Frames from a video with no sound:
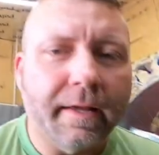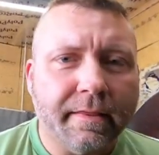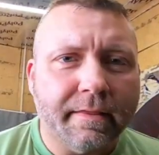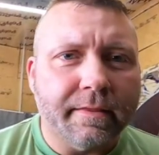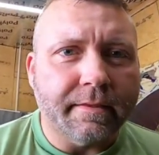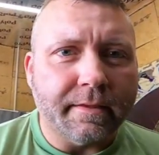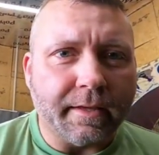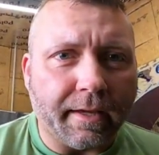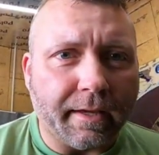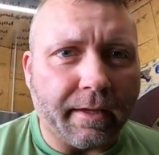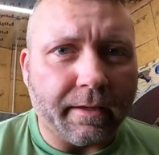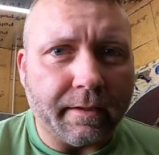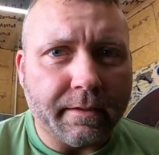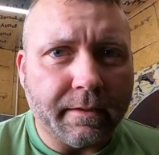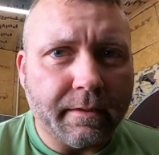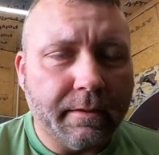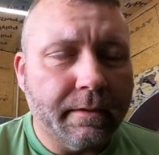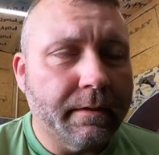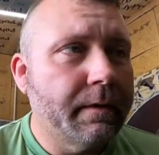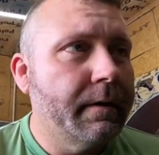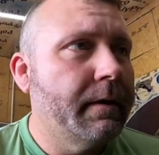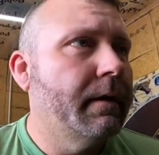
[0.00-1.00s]
I
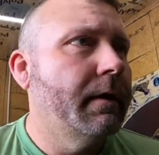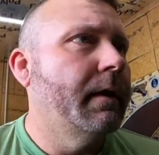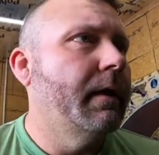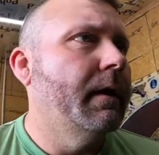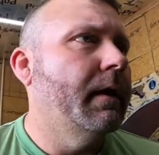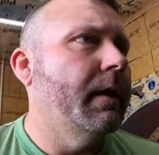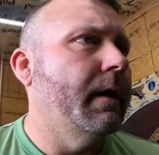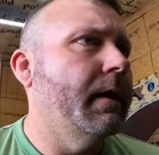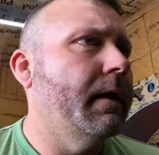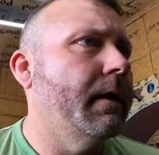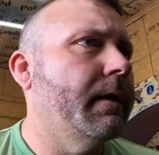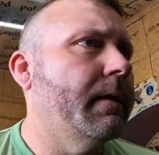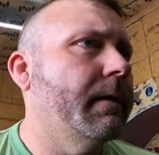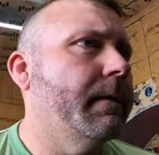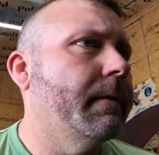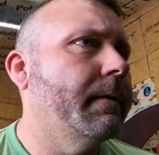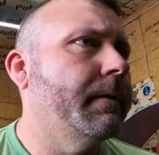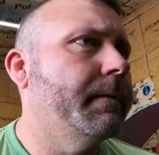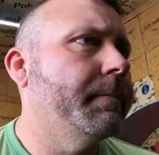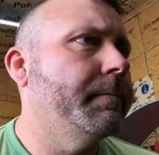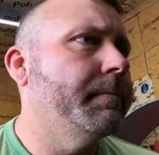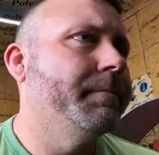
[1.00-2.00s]
think.
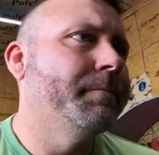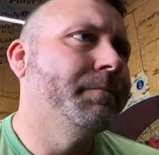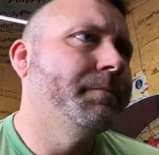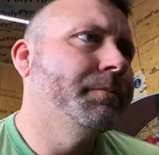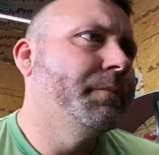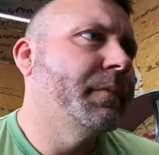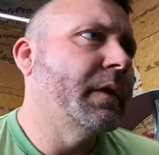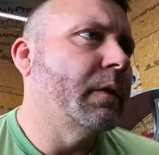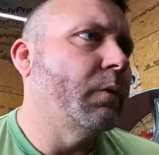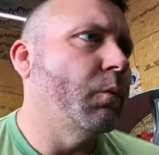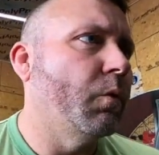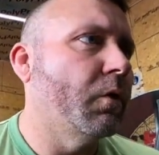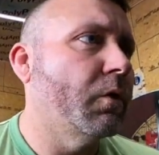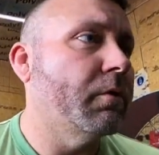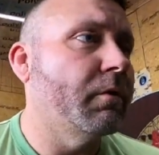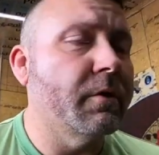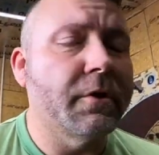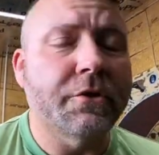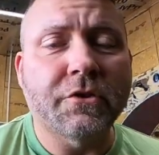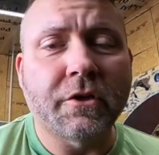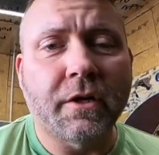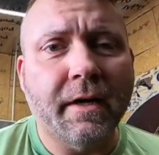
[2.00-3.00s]
We're
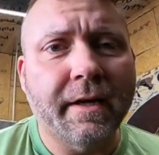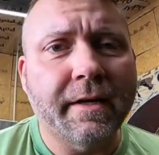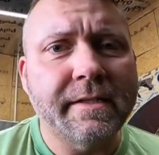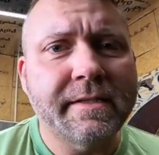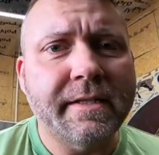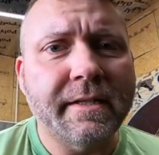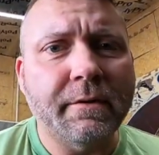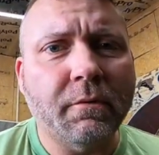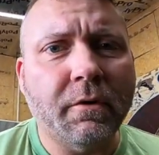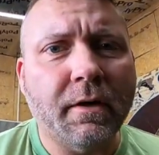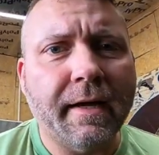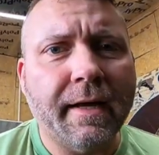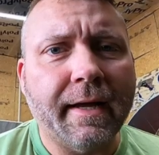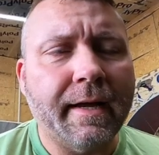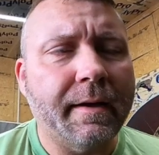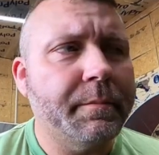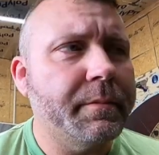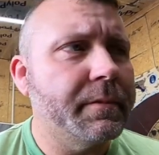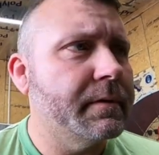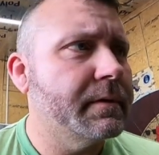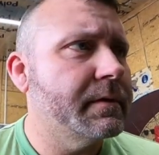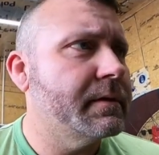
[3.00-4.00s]
going to try it and see what
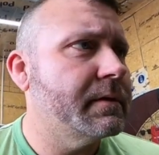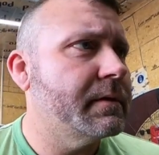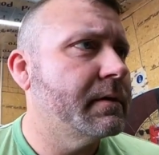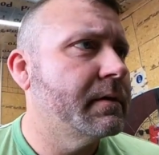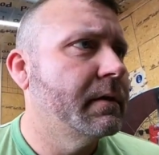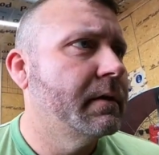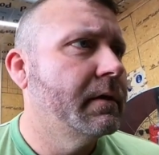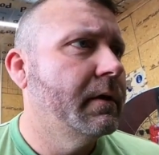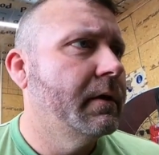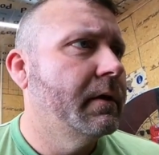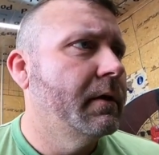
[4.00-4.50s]
happens.